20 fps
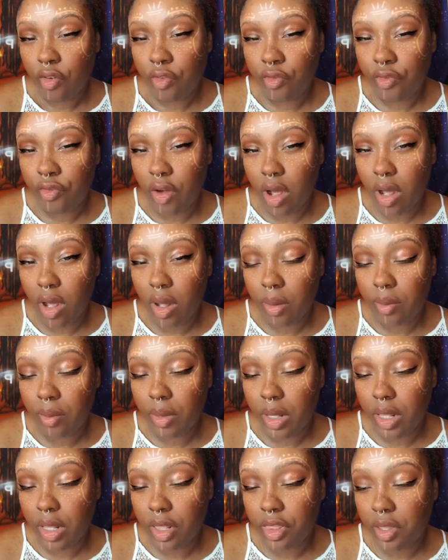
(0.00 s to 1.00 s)
from
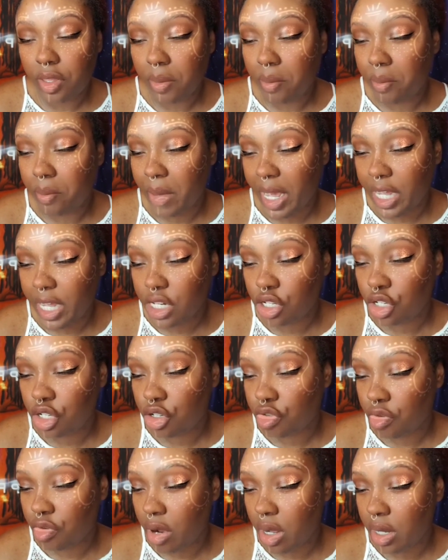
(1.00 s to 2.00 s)
the main
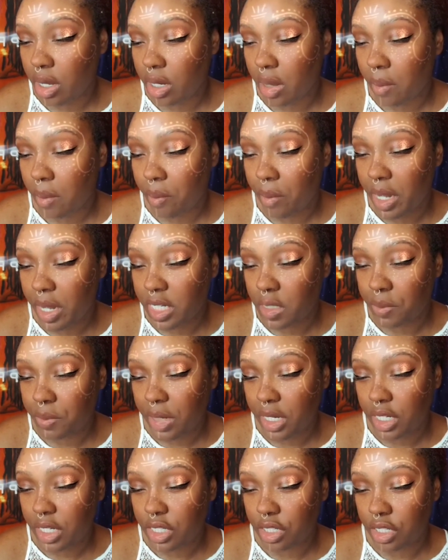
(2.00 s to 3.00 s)
trunk must be
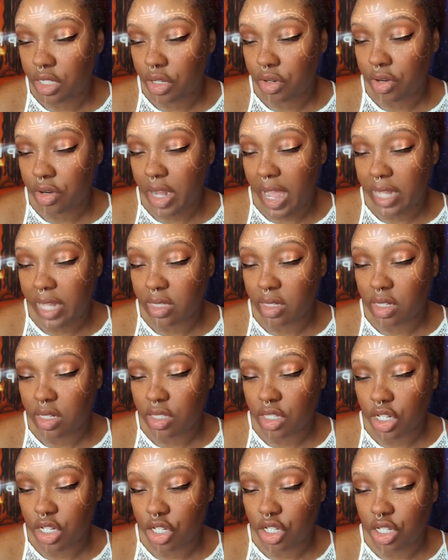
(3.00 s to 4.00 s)
considered as
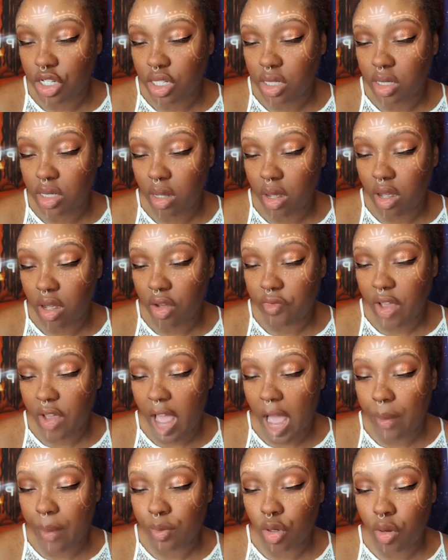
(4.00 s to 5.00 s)
conditions of
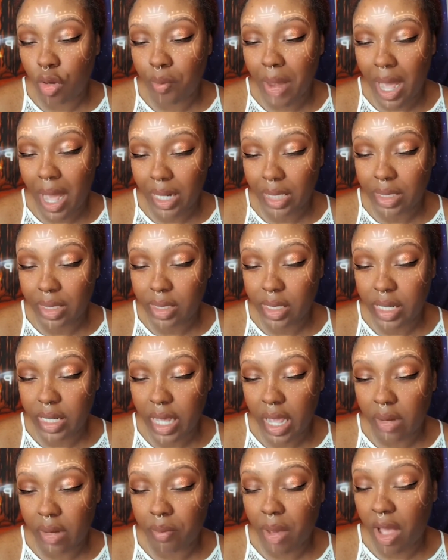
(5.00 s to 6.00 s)
abnormality
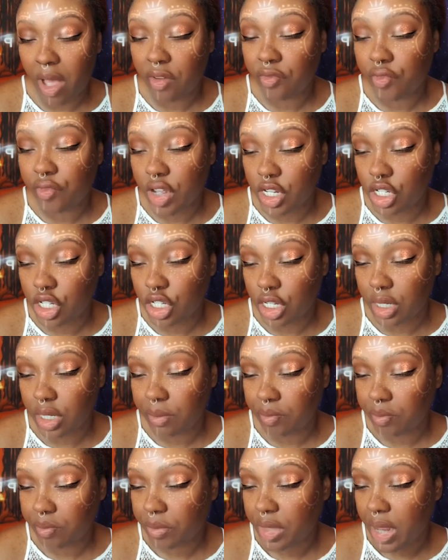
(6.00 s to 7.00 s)
and
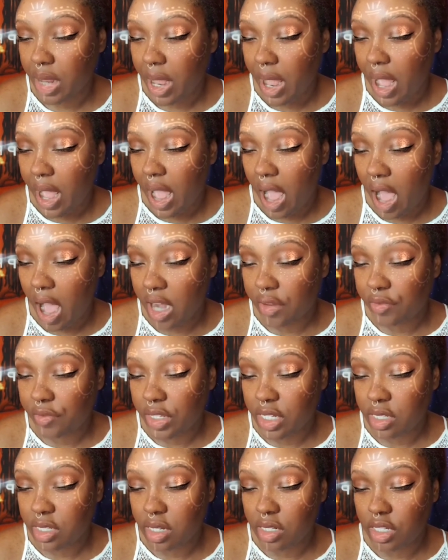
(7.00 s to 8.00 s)
malfunction. Out of
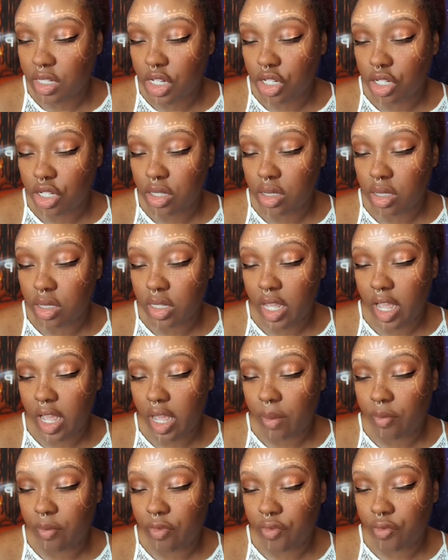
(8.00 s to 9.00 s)
these conditions
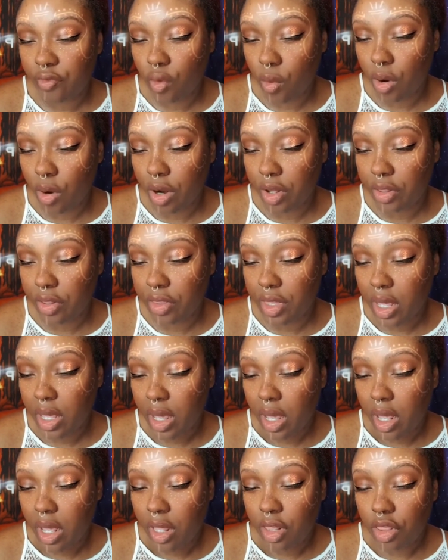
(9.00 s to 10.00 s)
came forth
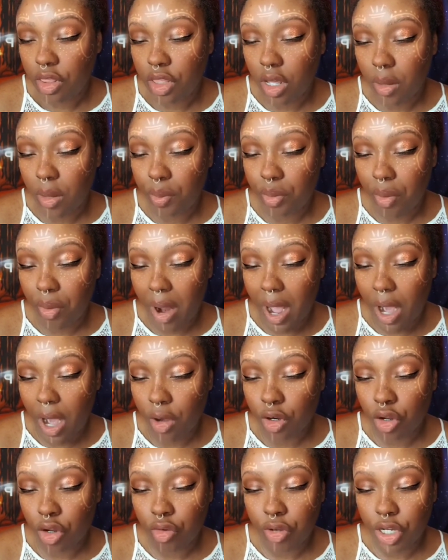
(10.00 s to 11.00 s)
the
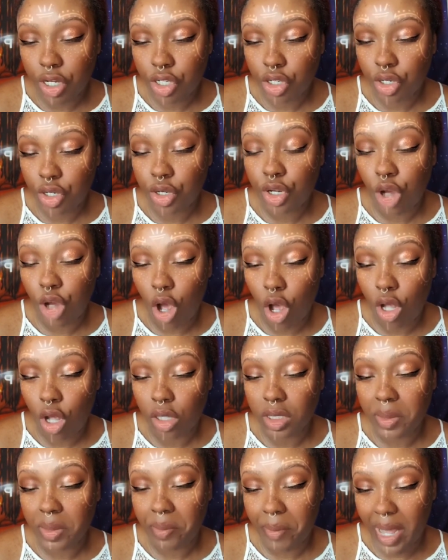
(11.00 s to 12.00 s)
proud creature
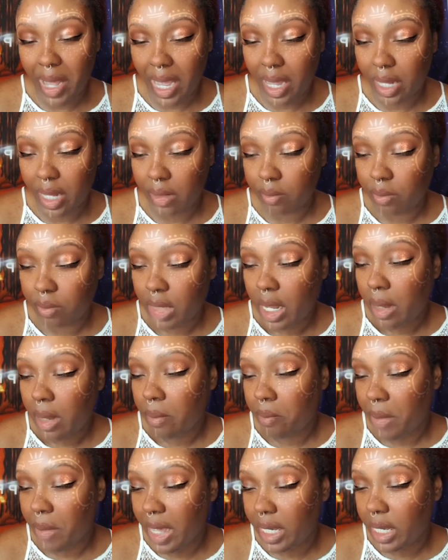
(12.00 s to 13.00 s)
called man,
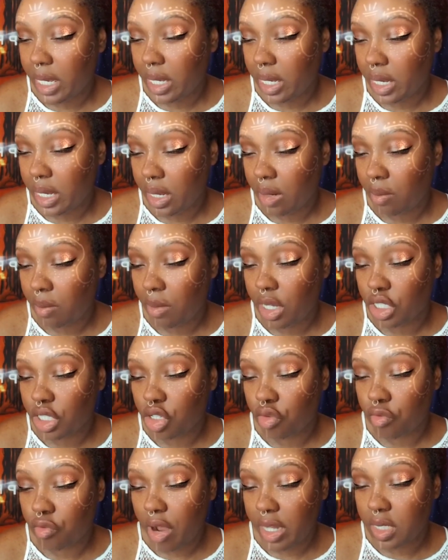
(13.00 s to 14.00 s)
making him a
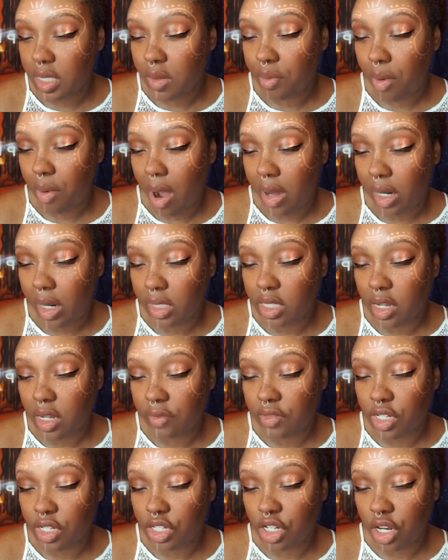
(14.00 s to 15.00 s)
direct product of
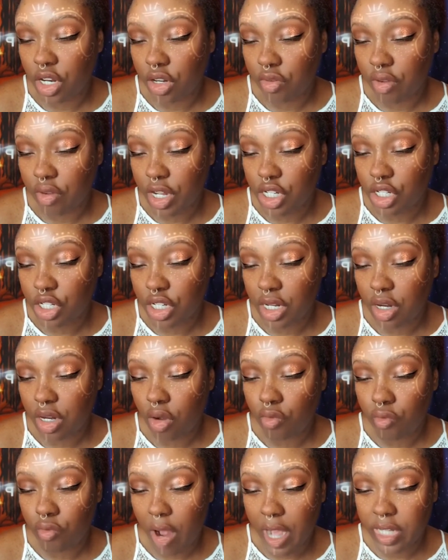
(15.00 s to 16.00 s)
degeneration
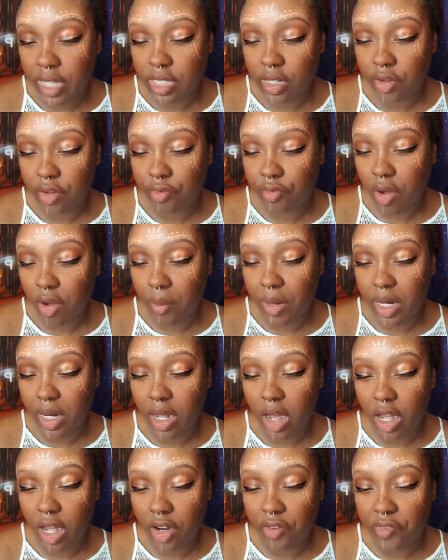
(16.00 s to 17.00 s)
arising from an
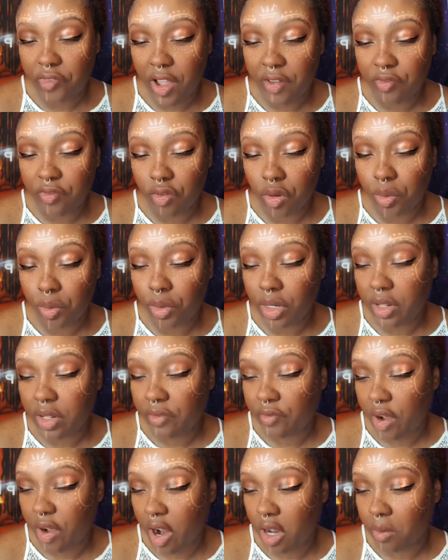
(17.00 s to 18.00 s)
unfavorable
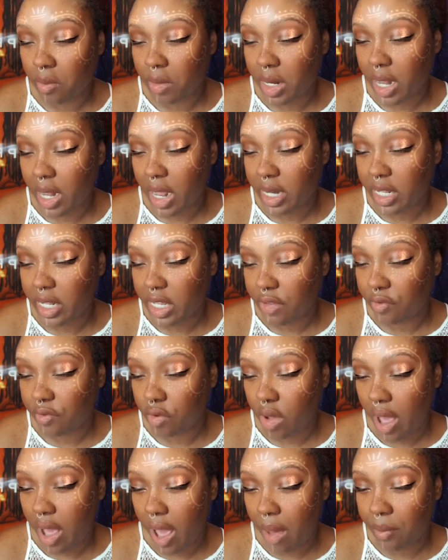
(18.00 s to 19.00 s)
environment and evil
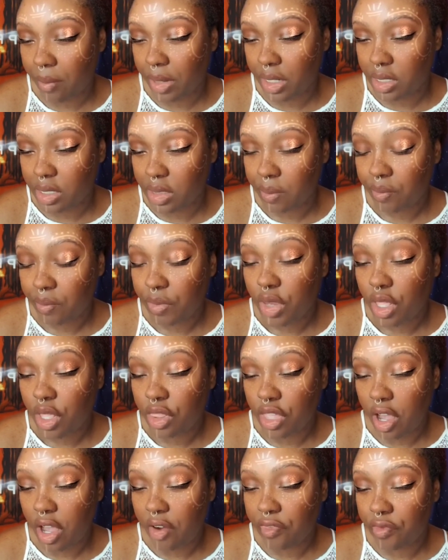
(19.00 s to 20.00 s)
habits.
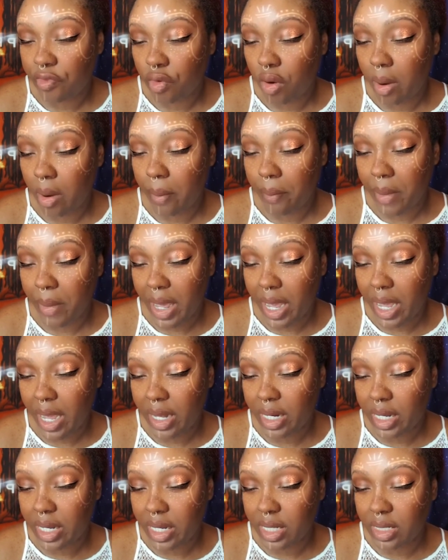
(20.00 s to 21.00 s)
Therefore,
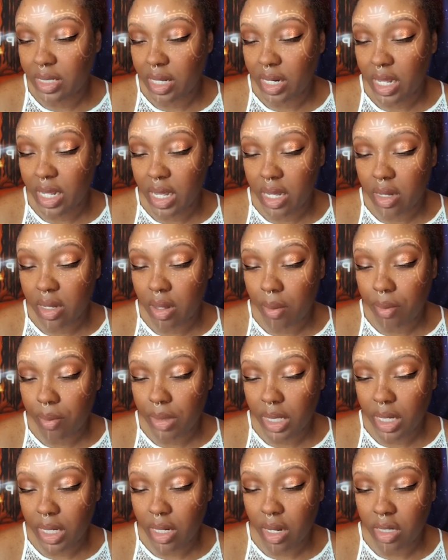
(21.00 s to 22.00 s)
man is an
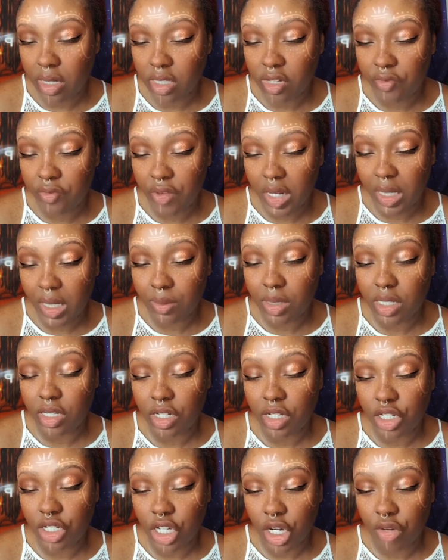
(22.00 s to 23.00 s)
incomplete, undeveloped,
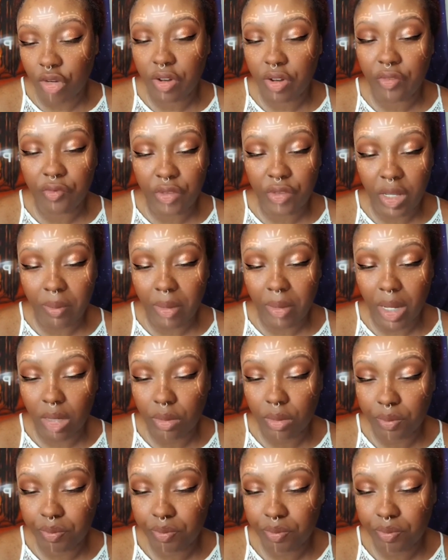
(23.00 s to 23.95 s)
degenerate female.